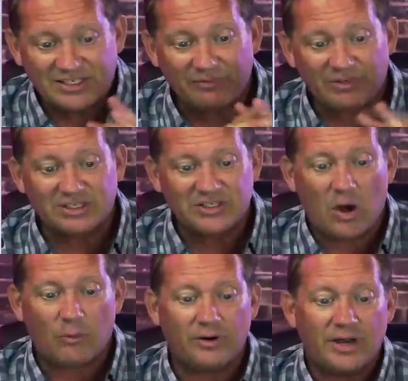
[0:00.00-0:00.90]
A civic
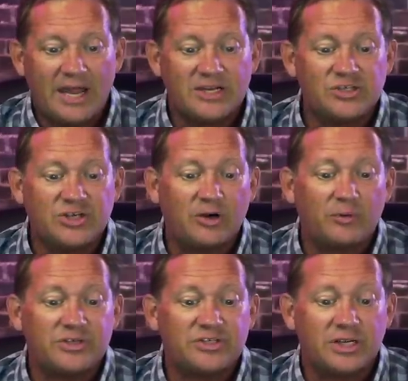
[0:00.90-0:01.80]
stalwart and
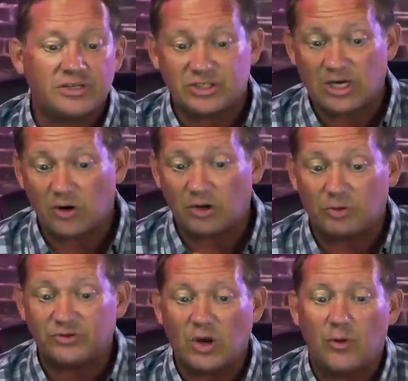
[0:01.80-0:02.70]
generous
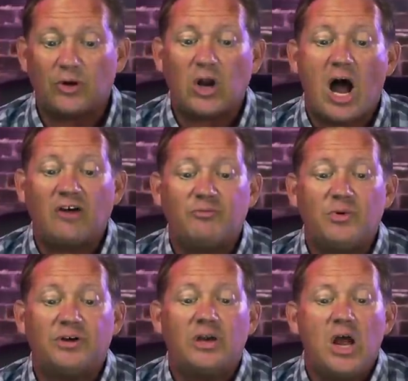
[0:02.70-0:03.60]
charitable donor,
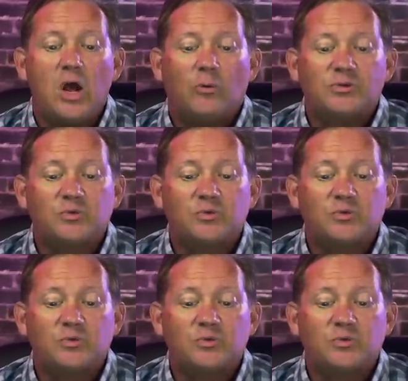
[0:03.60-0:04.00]
Hoffman